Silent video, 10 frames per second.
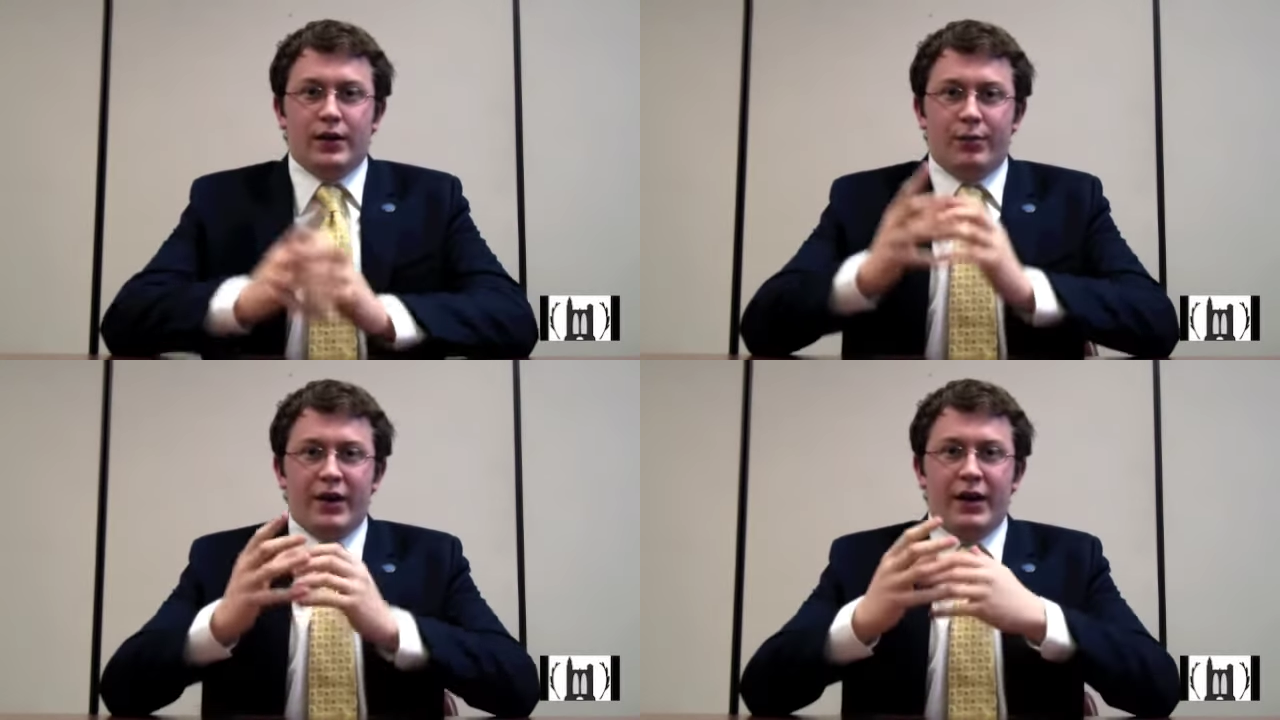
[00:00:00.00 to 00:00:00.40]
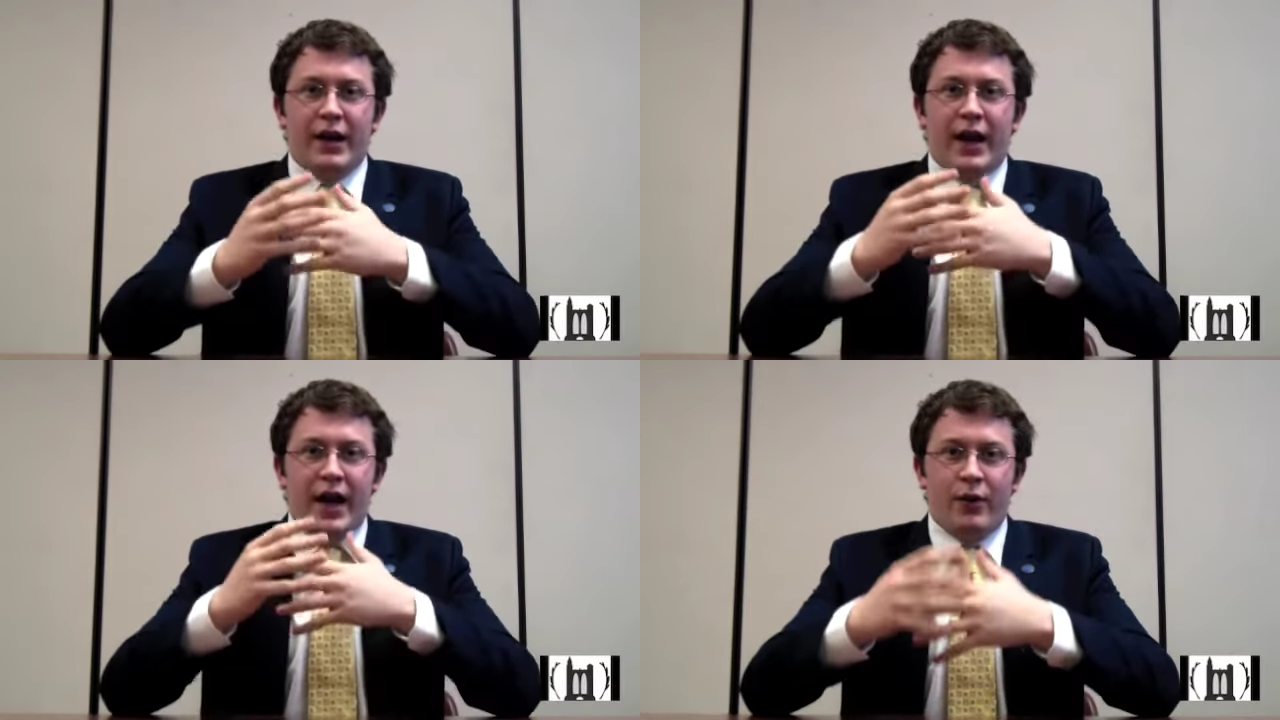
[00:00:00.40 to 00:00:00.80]
depending
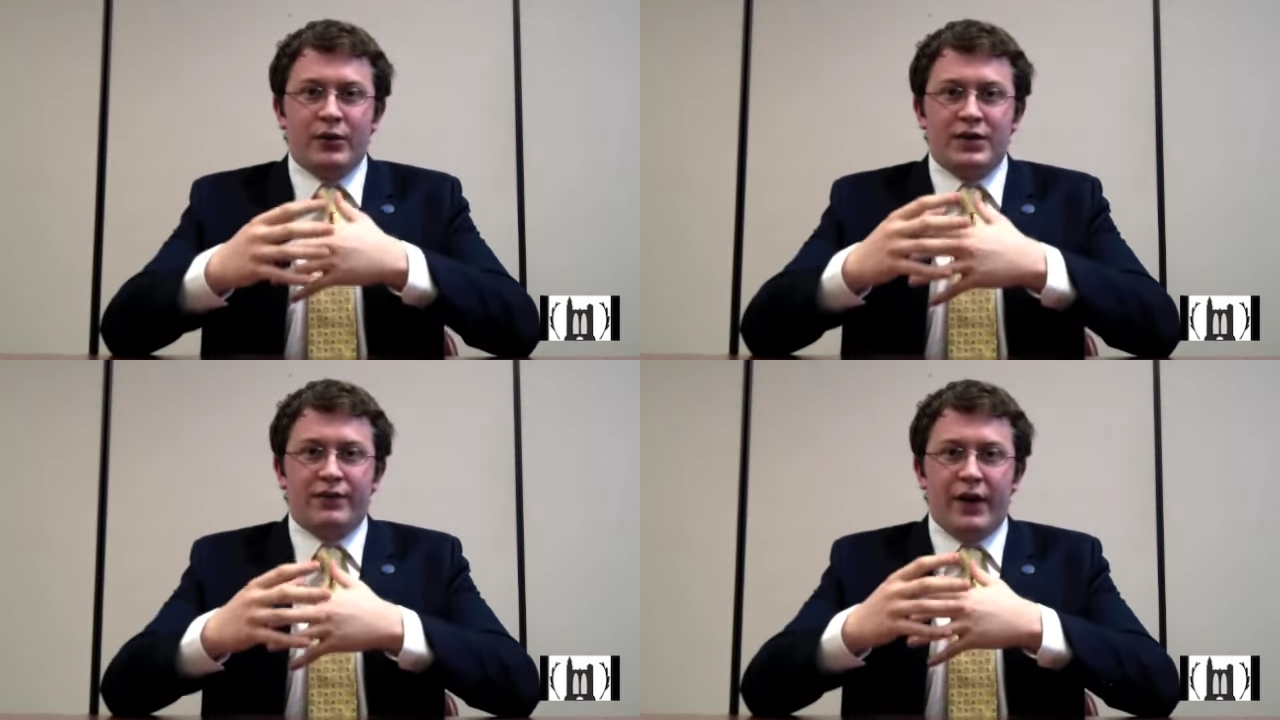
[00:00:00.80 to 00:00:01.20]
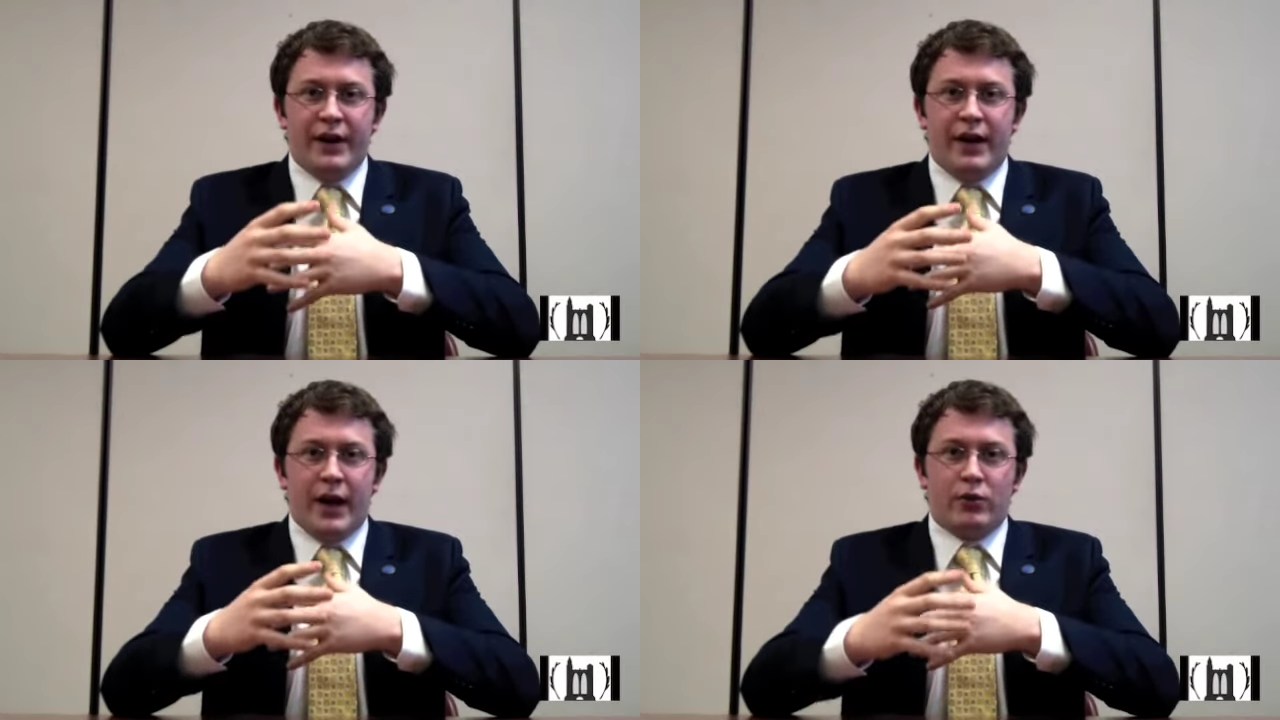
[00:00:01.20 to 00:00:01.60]
on how it's
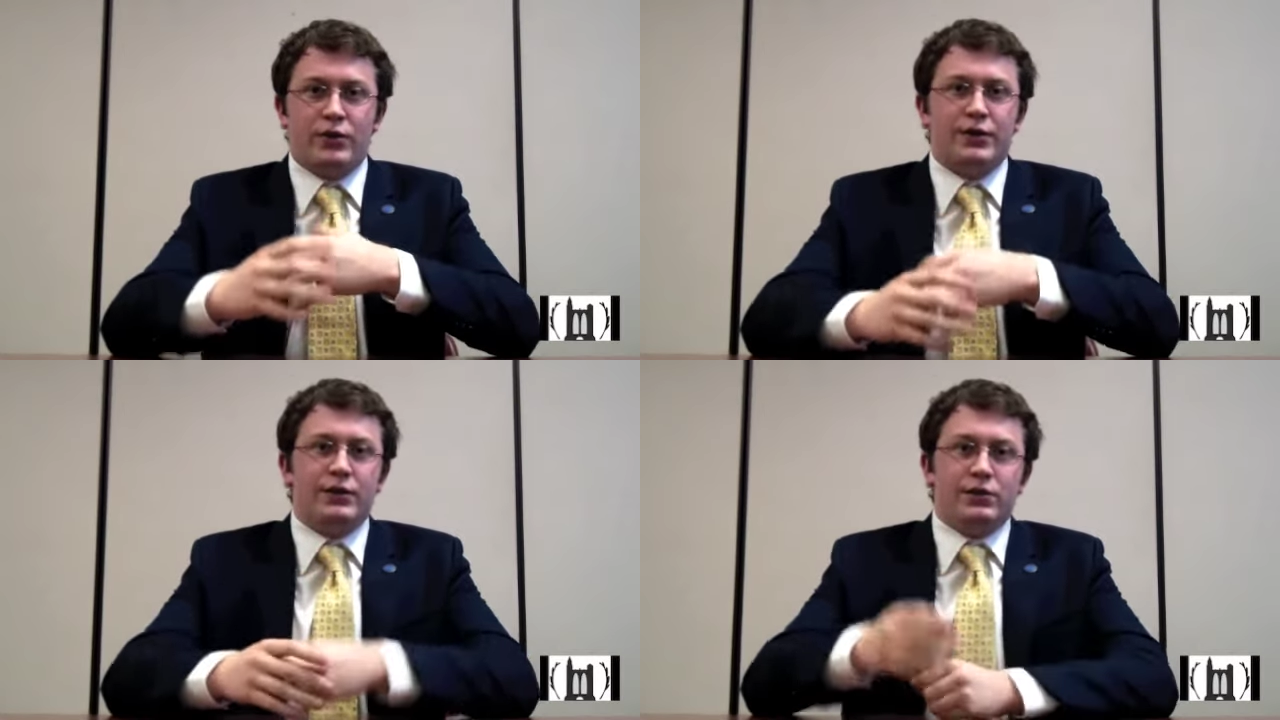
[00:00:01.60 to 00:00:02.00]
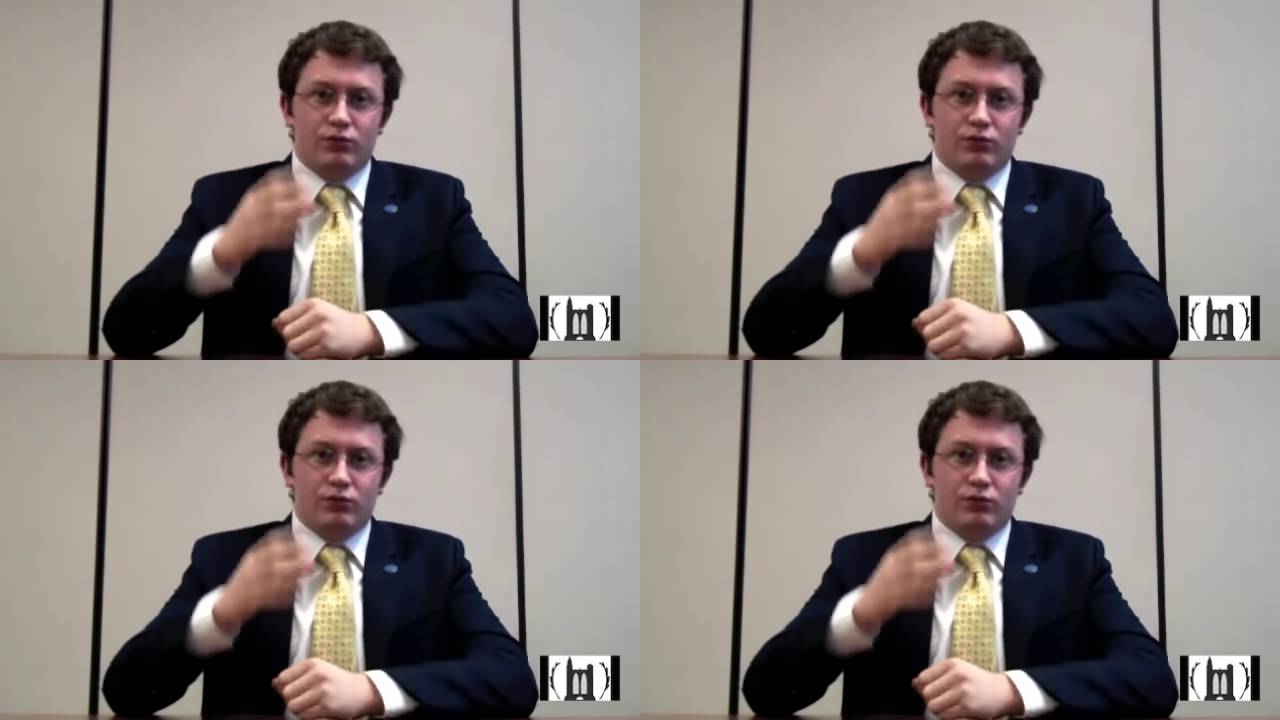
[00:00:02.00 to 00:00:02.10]
divided out,